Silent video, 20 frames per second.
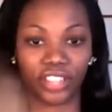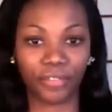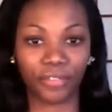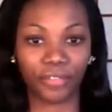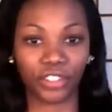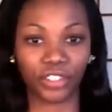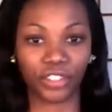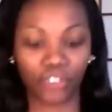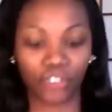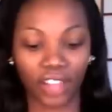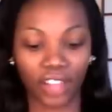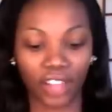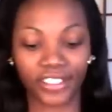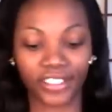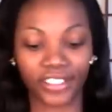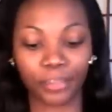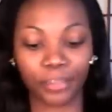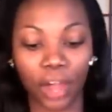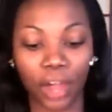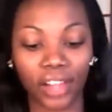skin. You should
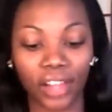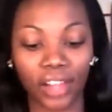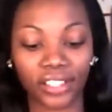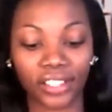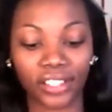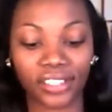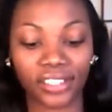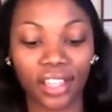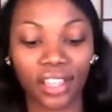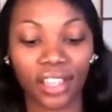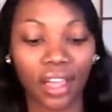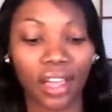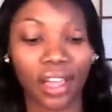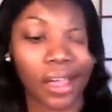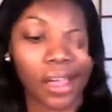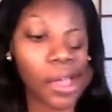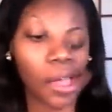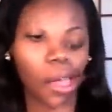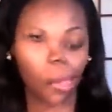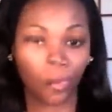definitely try this for
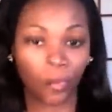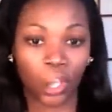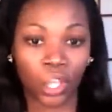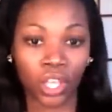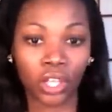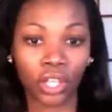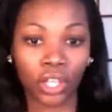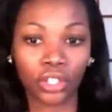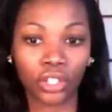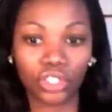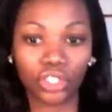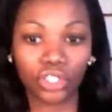everyday wear.